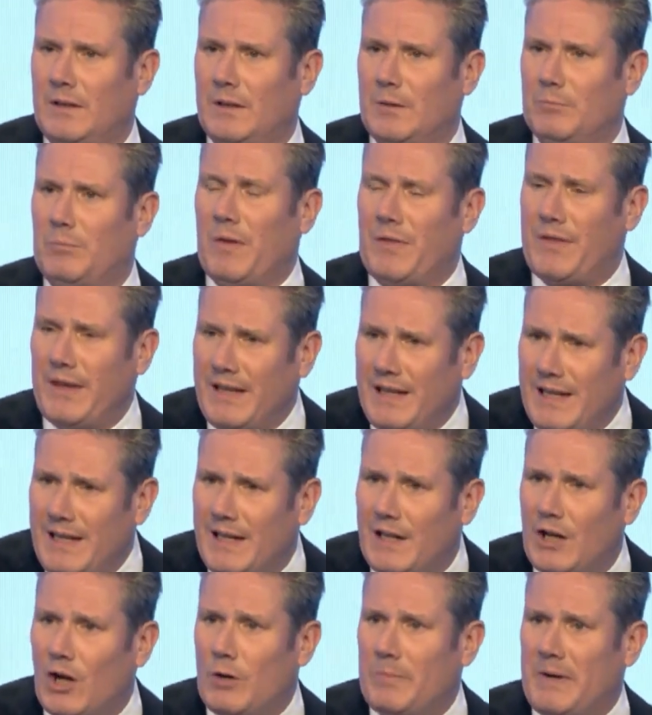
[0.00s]
but the
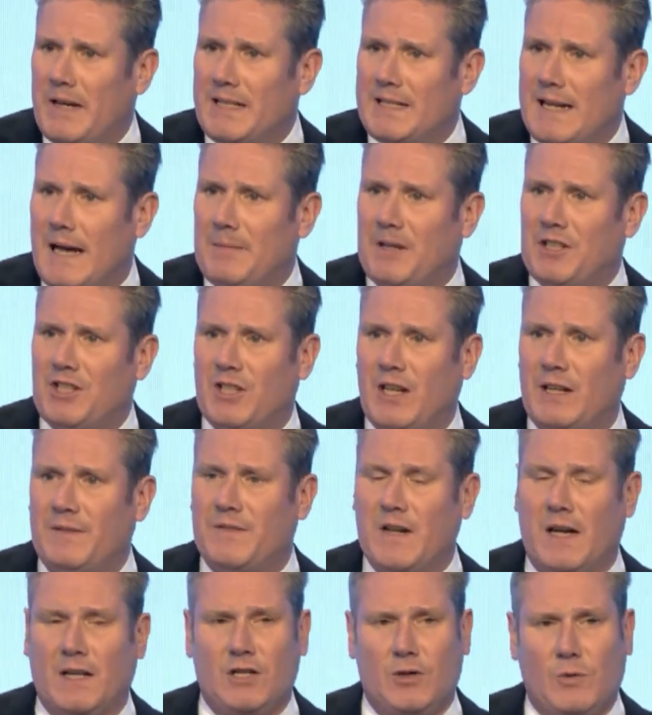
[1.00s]
economic damage they've
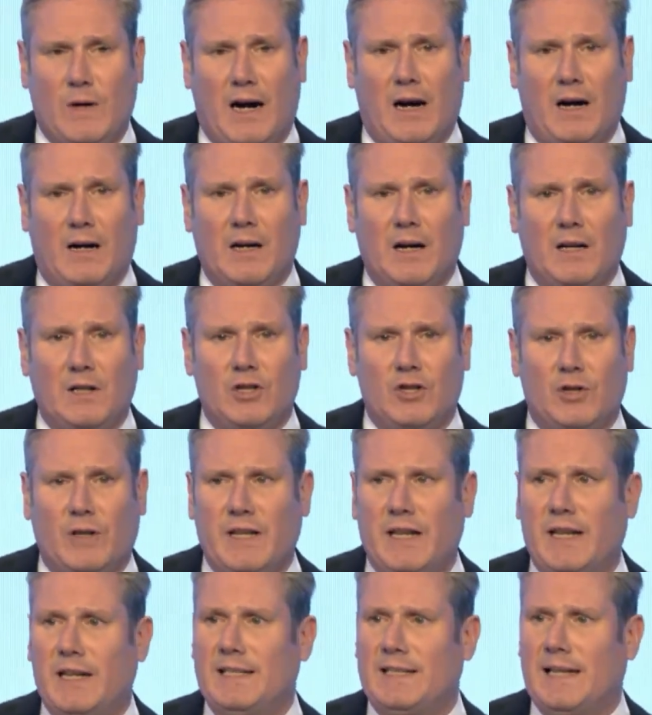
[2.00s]
done to our country
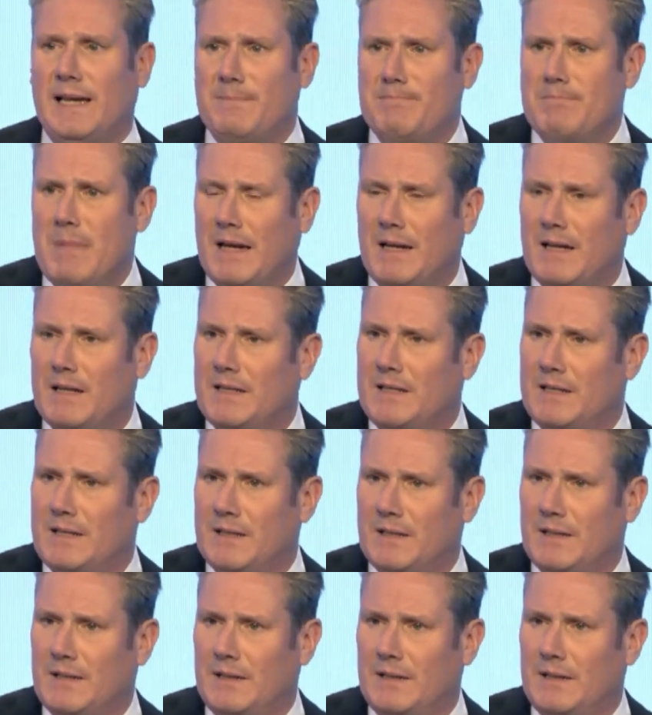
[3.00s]
is immense.